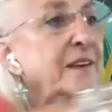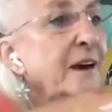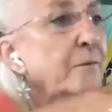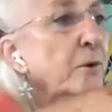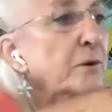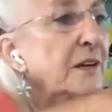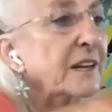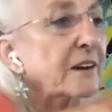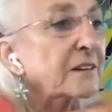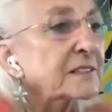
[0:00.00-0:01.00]
I wrote it
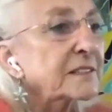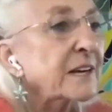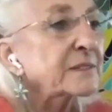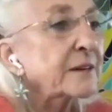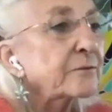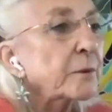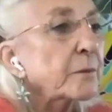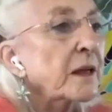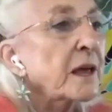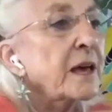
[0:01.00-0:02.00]
down because I always have trouble.